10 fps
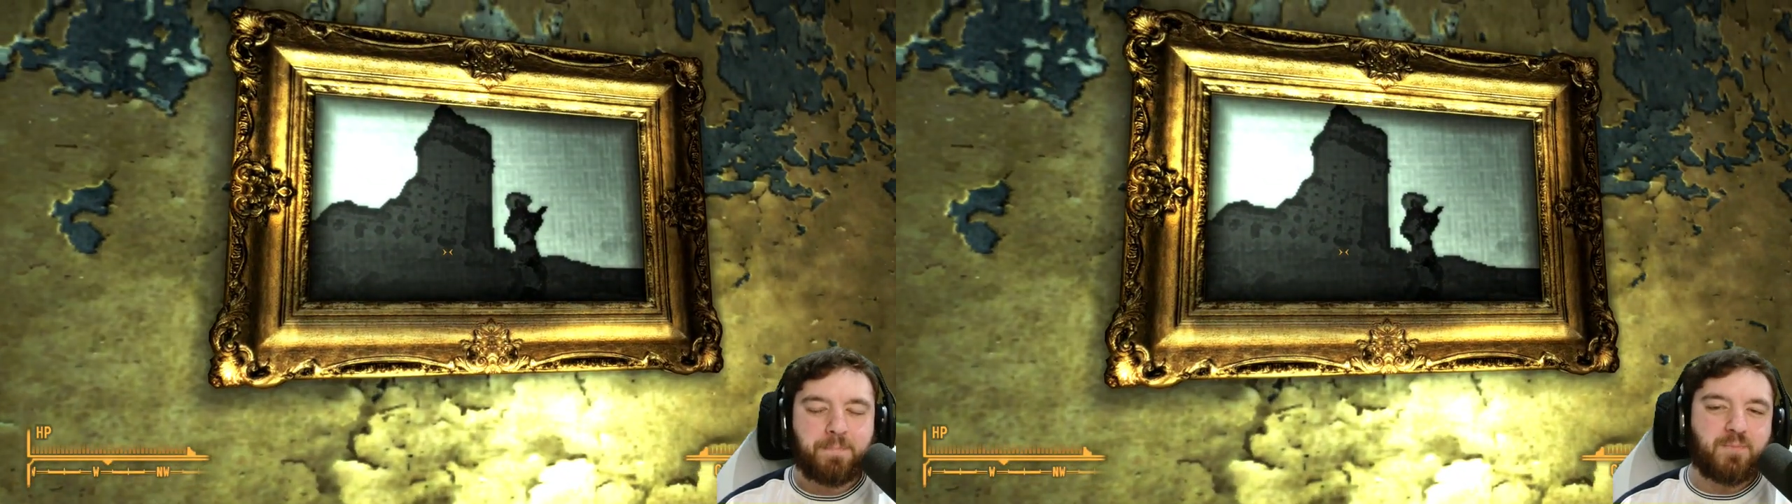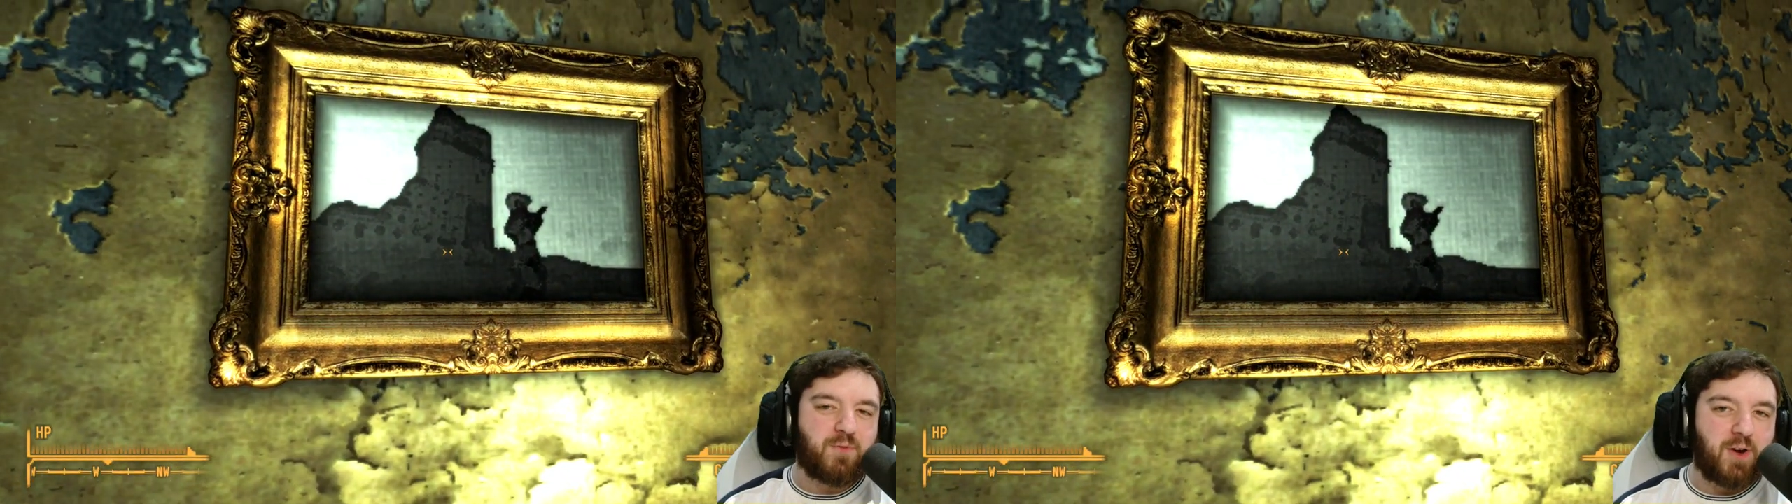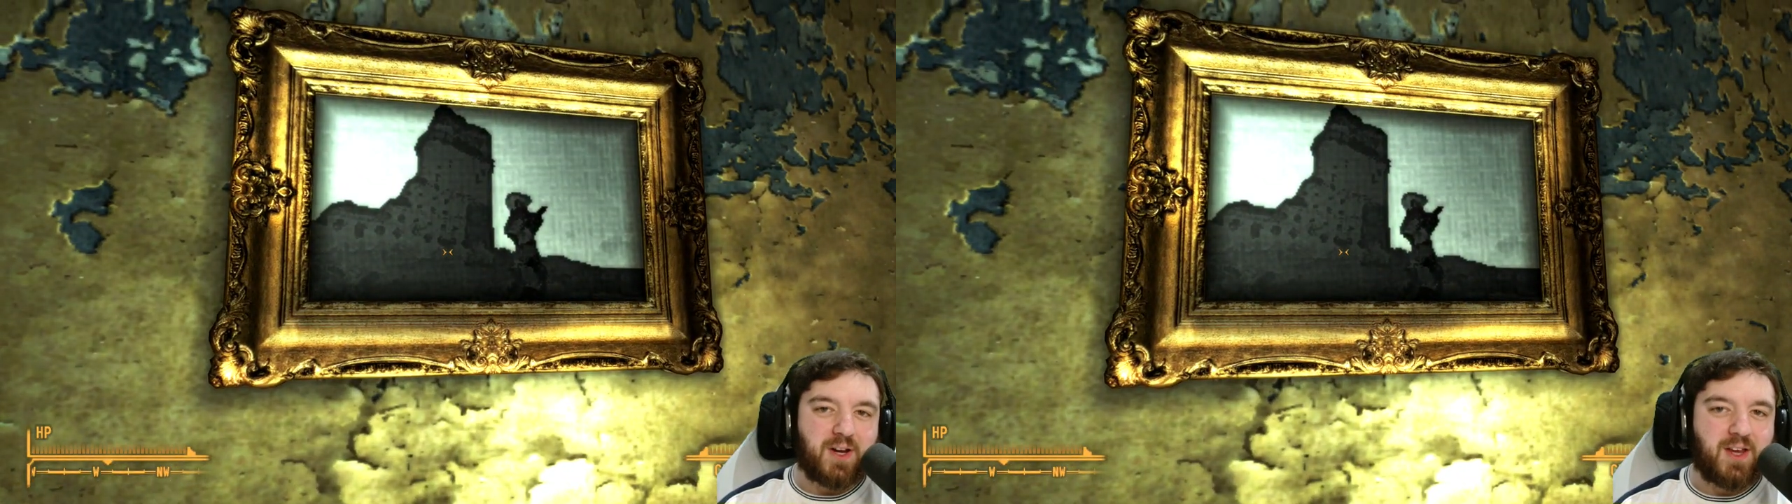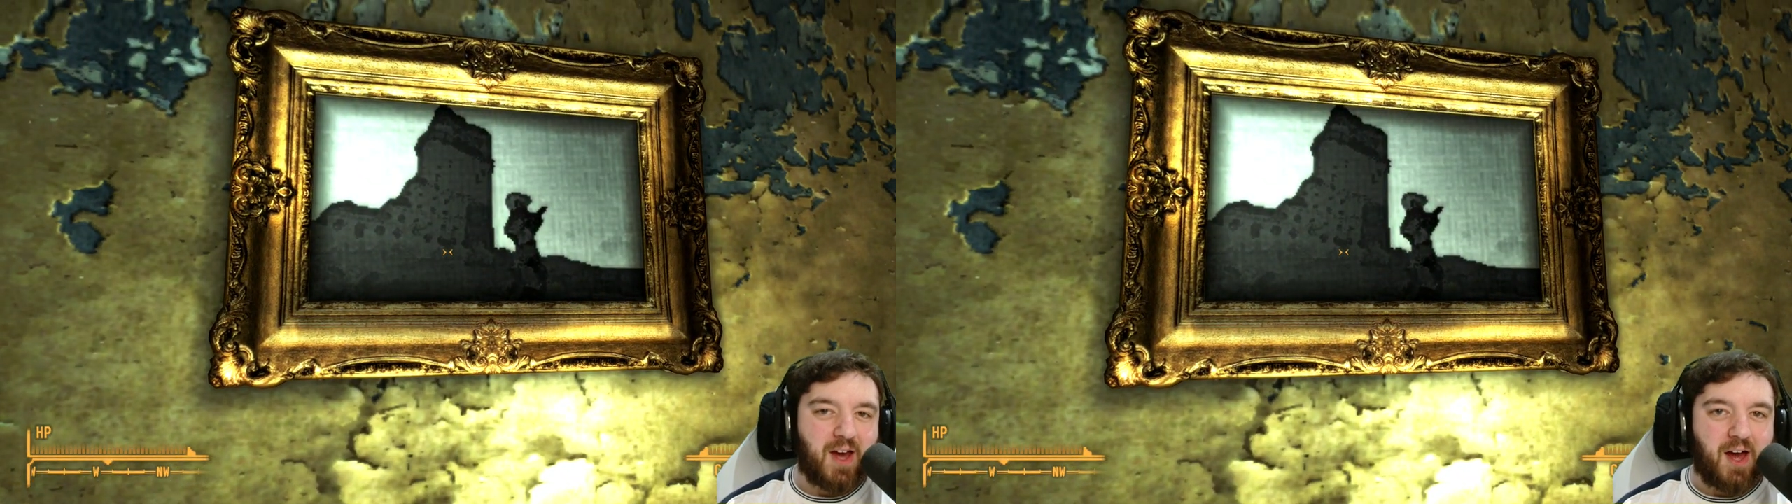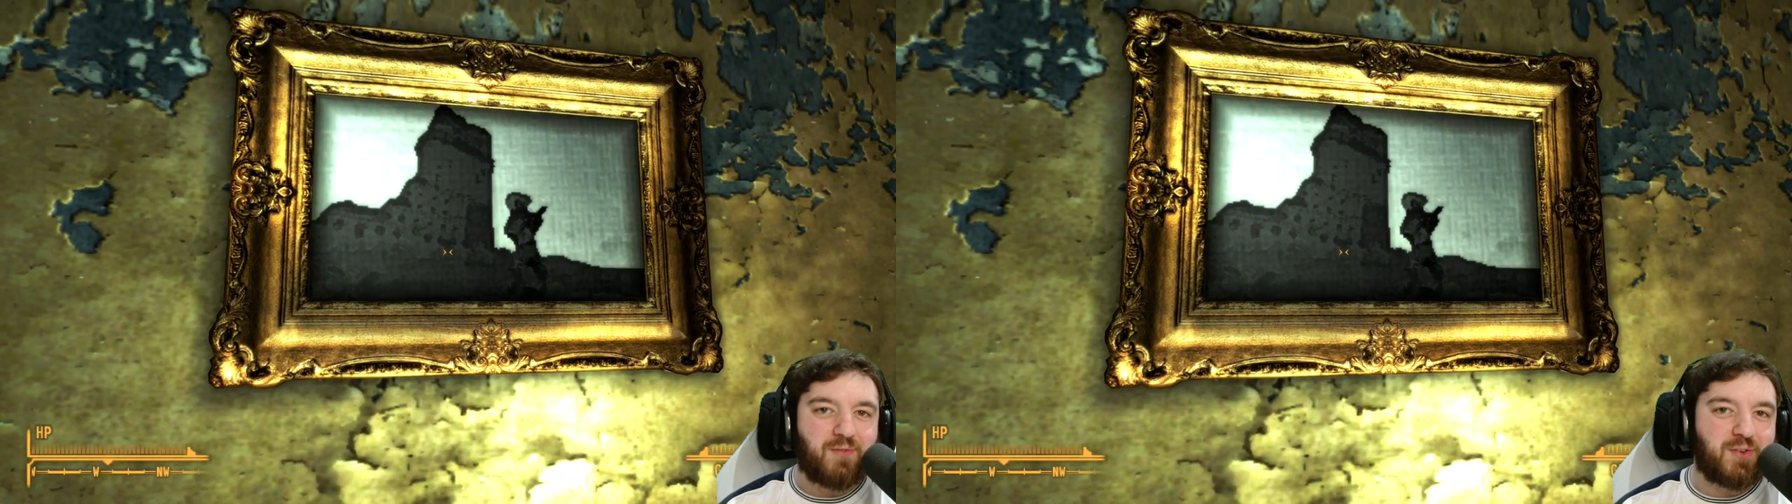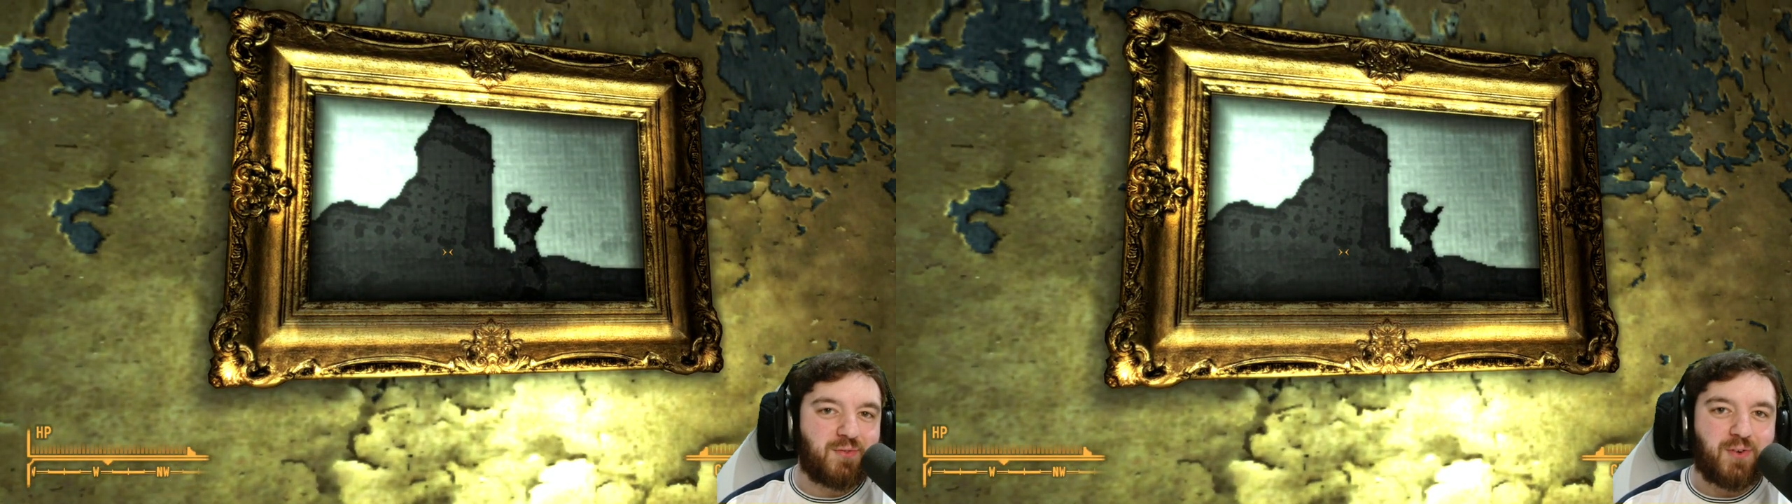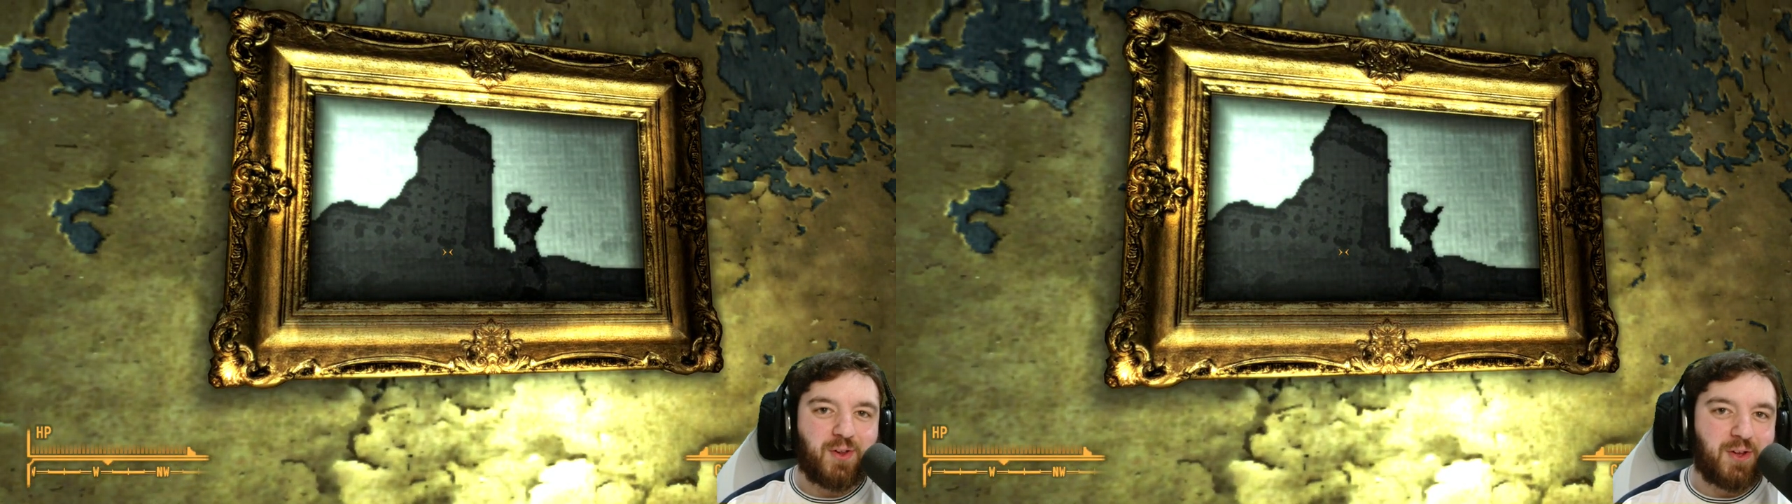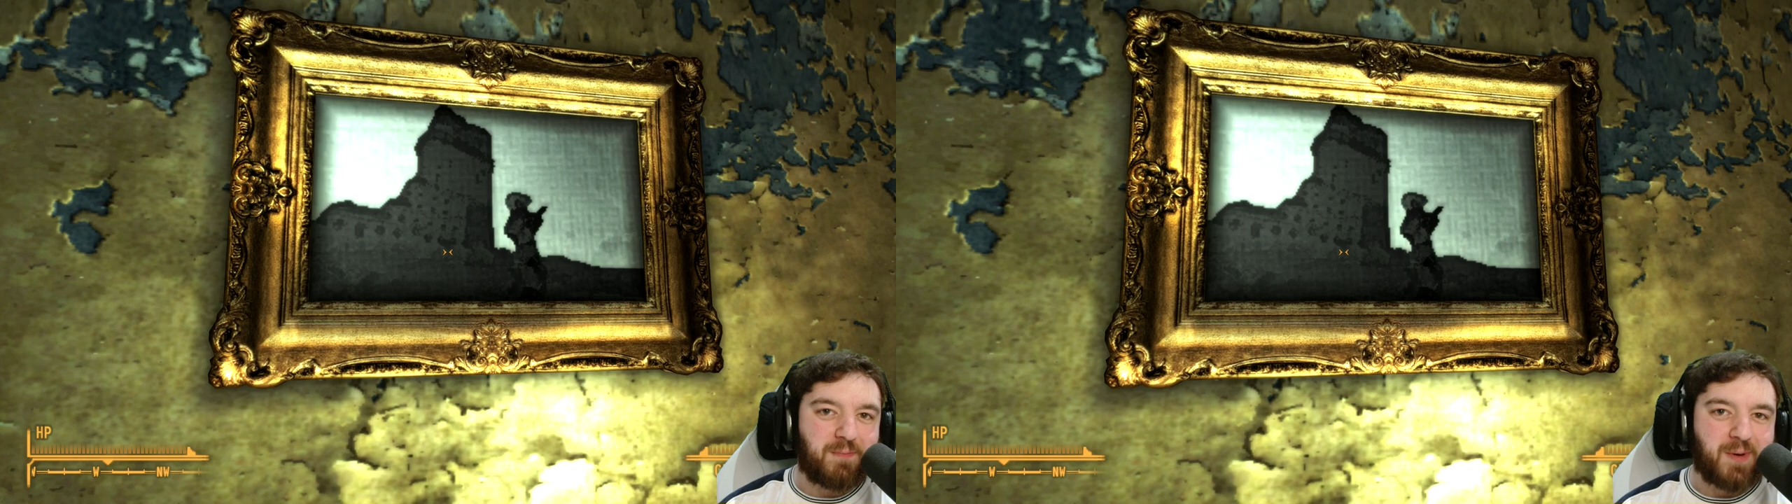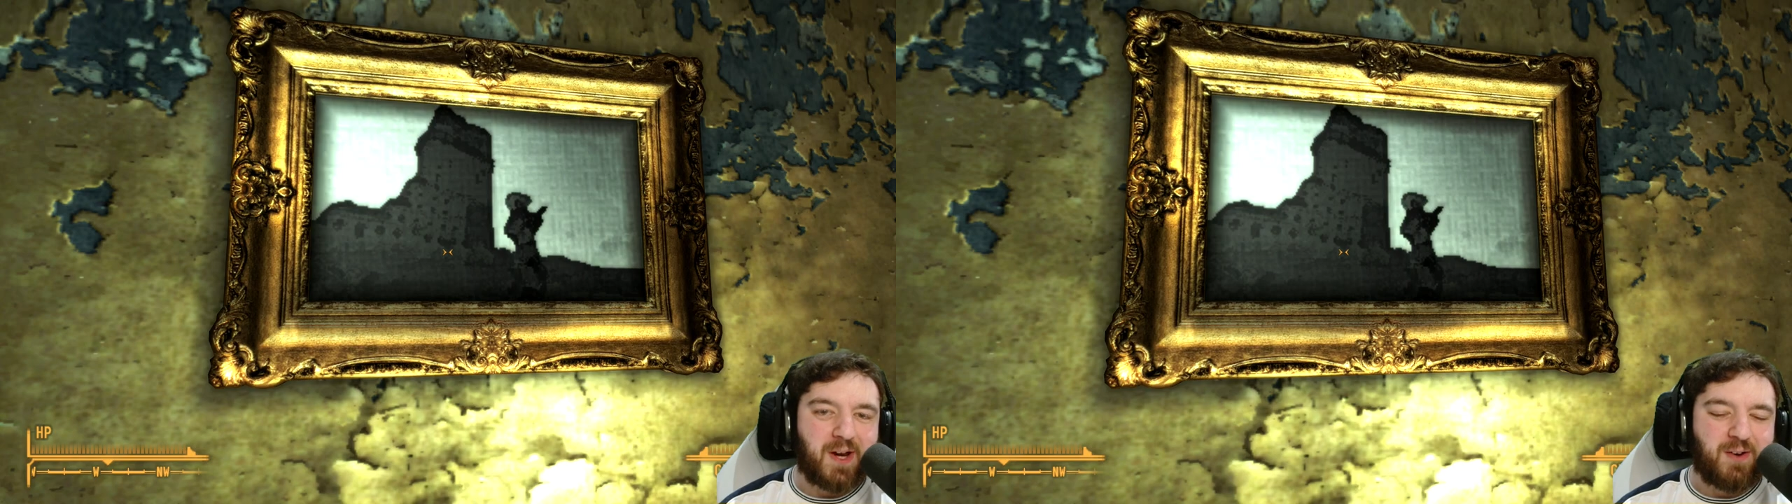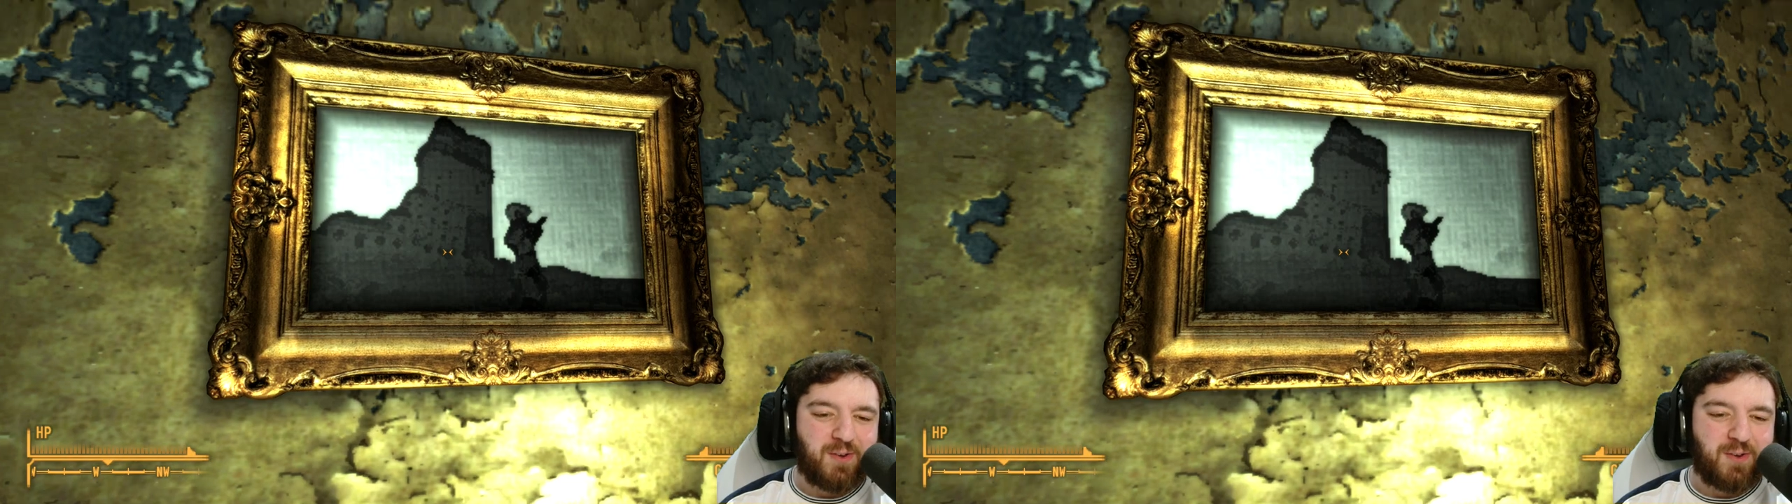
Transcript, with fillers: for any avid Fallout player,